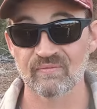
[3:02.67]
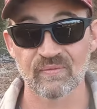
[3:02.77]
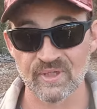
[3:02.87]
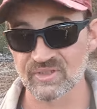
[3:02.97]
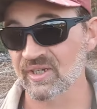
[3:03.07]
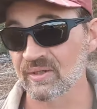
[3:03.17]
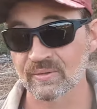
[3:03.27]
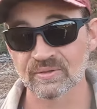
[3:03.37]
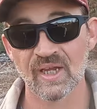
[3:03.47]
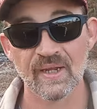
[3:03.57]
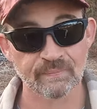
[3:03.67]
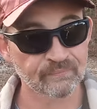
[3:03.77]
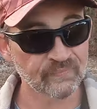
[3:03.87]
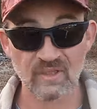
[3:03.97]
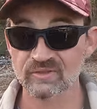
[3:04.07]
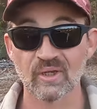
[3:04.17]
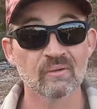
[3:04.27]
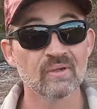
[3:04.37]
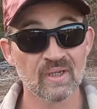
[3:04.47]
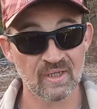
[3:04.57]
every single time.
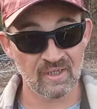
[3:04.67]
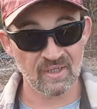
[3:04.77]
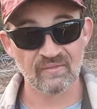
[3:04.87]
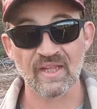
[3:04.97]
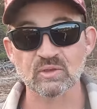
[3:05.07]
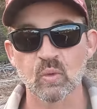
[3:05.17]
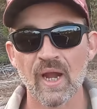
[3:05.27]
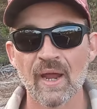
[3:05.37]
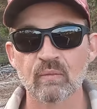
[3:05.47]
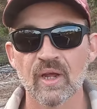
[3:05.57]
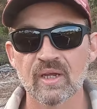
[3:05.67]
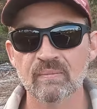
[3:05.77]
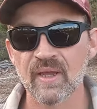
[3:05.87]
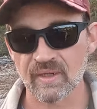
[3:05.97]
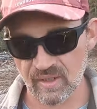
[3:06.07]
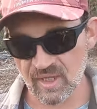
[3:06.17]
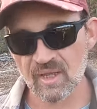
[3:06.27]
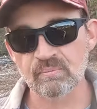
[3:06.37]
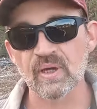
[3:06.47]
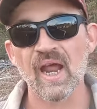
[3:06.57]
So that's what I recommend.
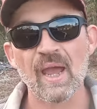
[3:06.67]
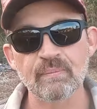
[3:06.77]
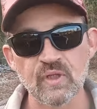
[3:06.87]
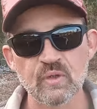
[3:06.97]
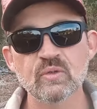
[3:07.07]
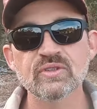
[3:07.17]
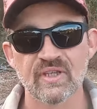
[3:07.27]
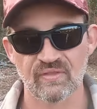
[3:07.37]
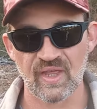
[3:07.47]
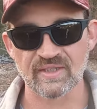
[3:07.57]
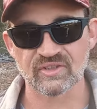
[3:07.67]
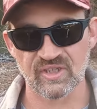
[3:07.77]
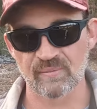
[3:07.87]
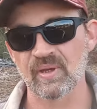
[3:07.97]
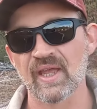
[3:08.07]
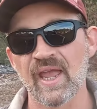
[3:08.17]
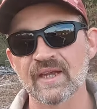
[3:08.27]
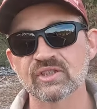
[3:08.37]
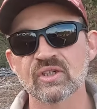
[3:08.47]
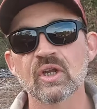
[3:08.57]
But I'm using that skipping
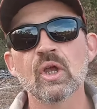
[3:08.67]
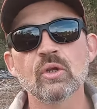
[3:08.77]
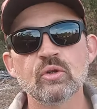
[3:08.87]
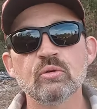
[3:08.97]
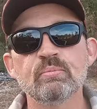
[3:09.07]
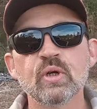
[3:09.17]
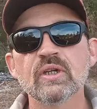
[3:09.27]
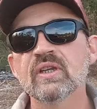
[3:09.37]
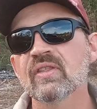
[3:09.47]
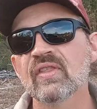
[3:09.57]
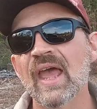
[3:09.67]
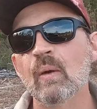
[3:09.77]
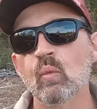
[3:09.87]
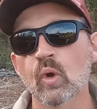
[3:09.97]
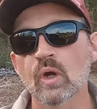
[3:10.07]
action to put that